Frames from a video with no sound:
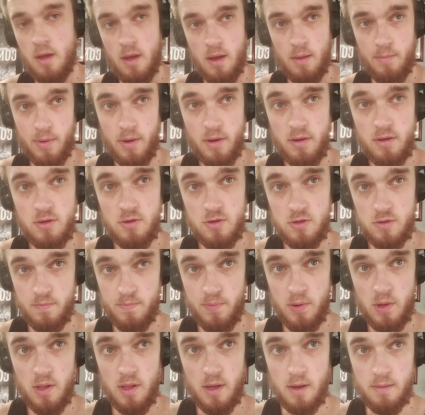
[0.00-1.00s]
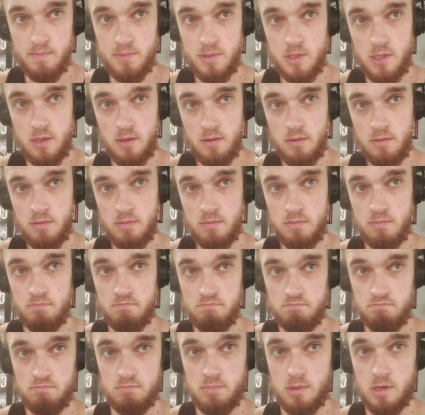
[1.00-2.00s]
I'll probably do some pull-ups,
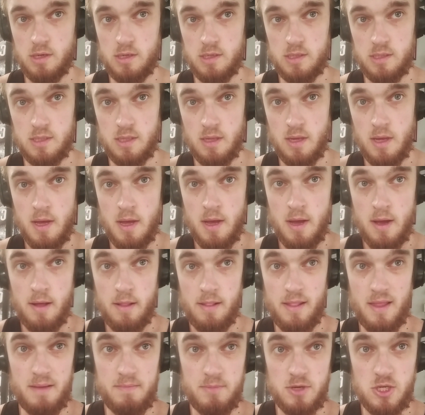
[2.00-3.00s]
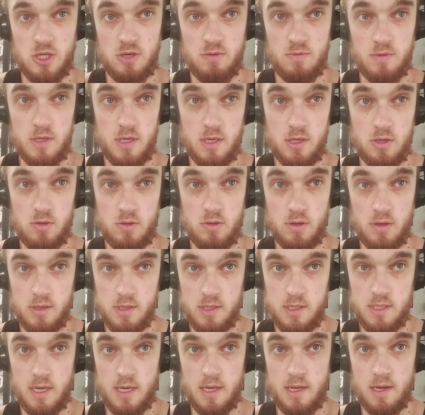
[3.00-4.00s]
because lat machine would take too long to
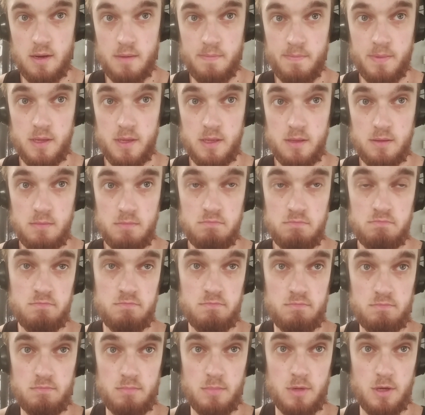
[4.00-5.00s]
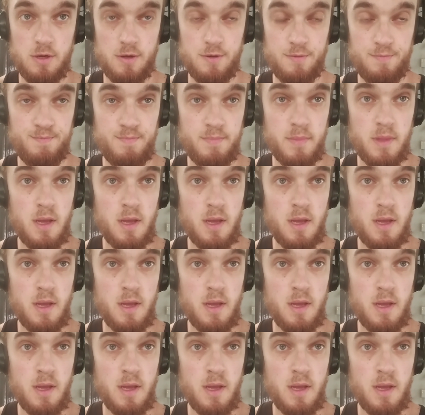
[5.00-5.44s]
set up, and you know,